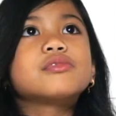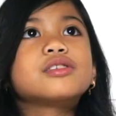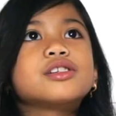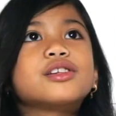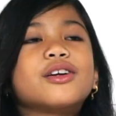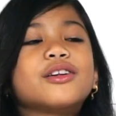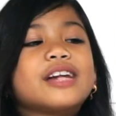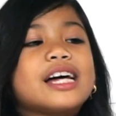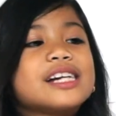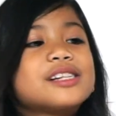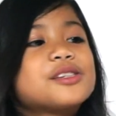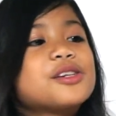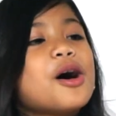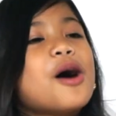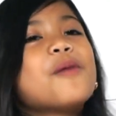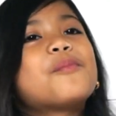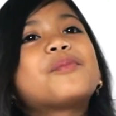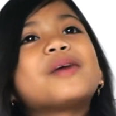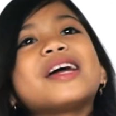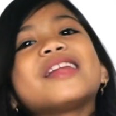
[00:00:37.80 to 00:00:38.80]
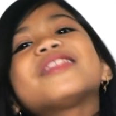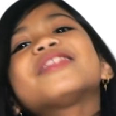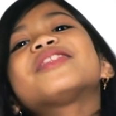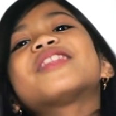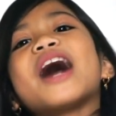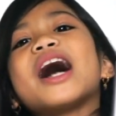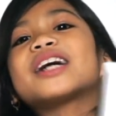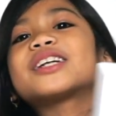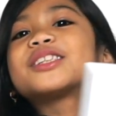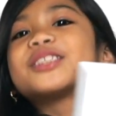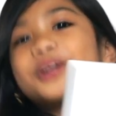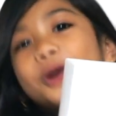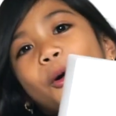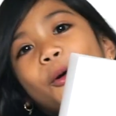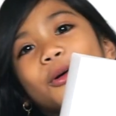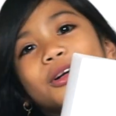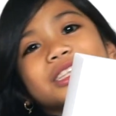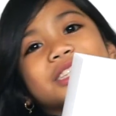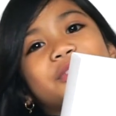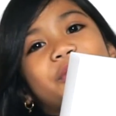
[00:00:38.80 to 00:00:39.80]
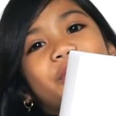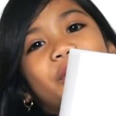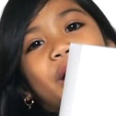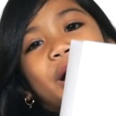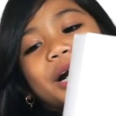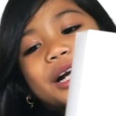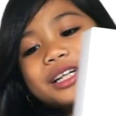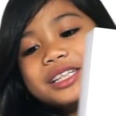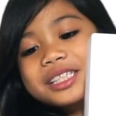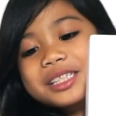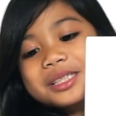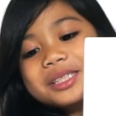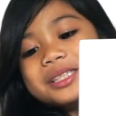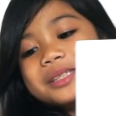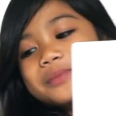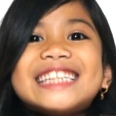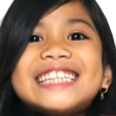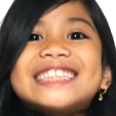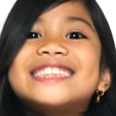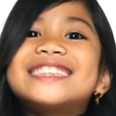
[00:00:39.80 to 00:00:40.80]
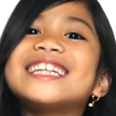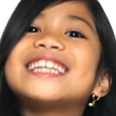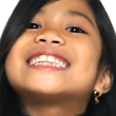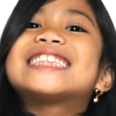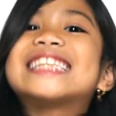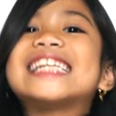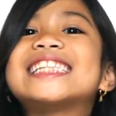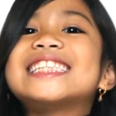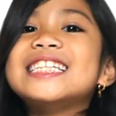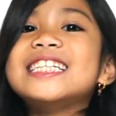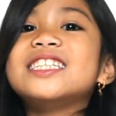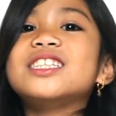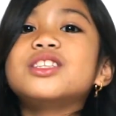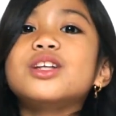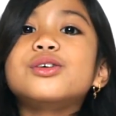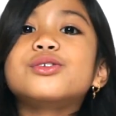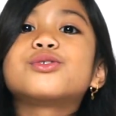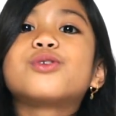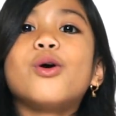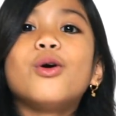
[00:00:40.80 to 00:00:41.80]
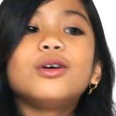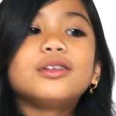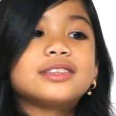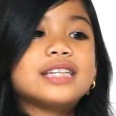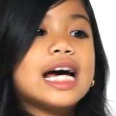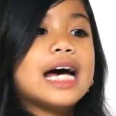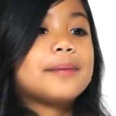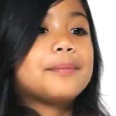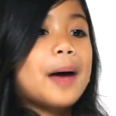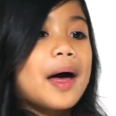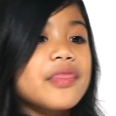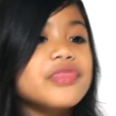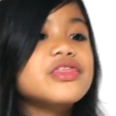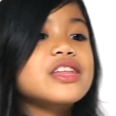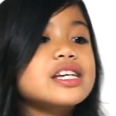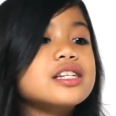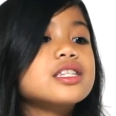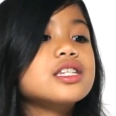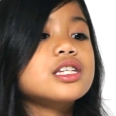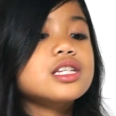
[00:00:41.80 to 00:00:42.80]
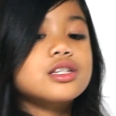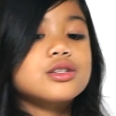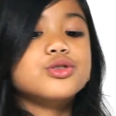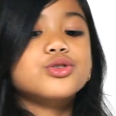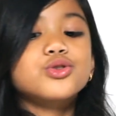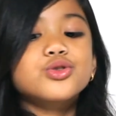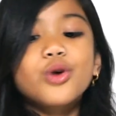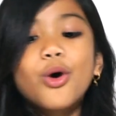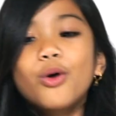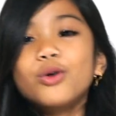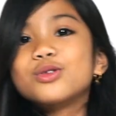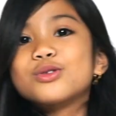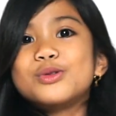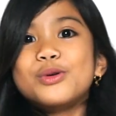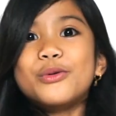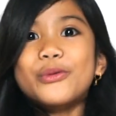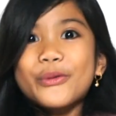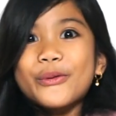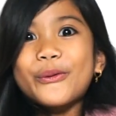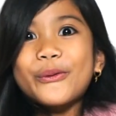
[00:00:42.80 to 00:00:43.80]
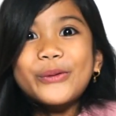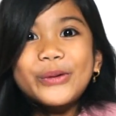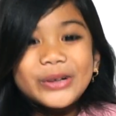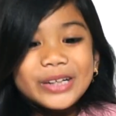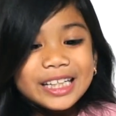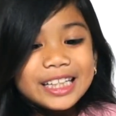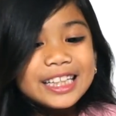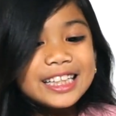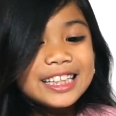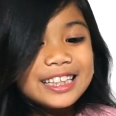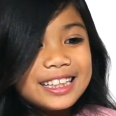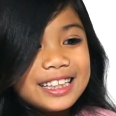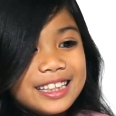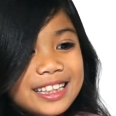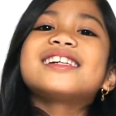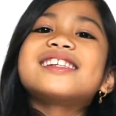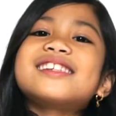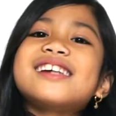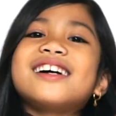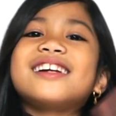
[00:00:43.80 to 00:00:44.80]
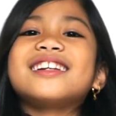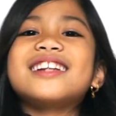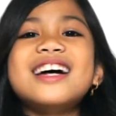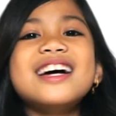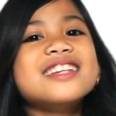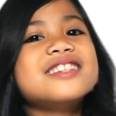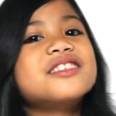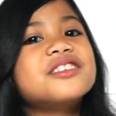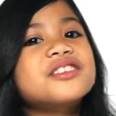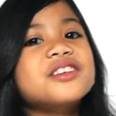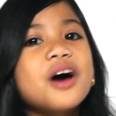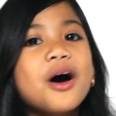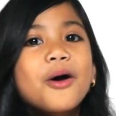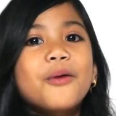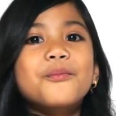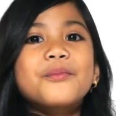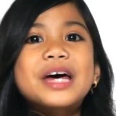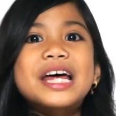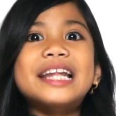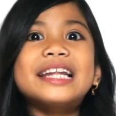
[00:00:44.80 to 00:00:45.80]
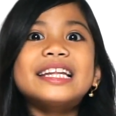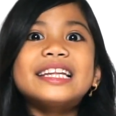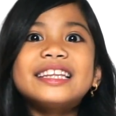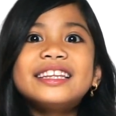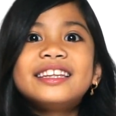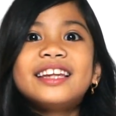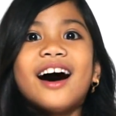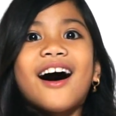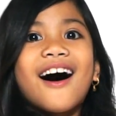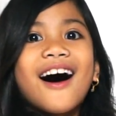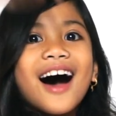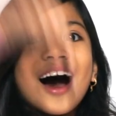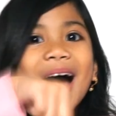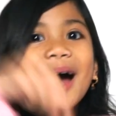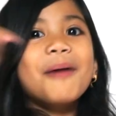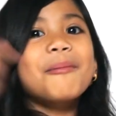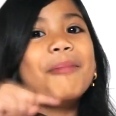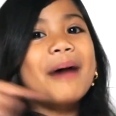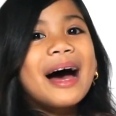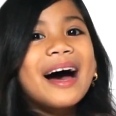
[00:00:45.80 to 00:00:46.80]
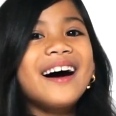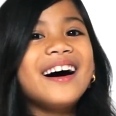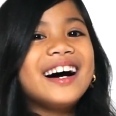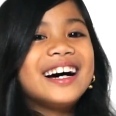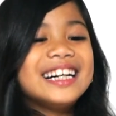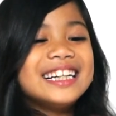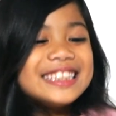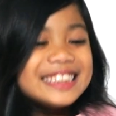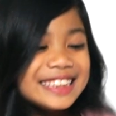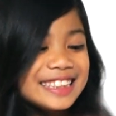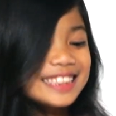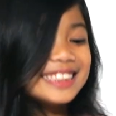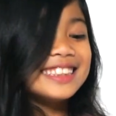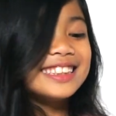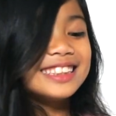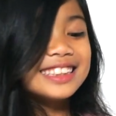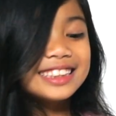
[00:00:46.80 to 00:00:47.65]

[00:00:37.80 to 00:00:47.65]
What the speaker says: So let's open the gold first. So this is the gold iPad. This is so cool. So let's open the iPad.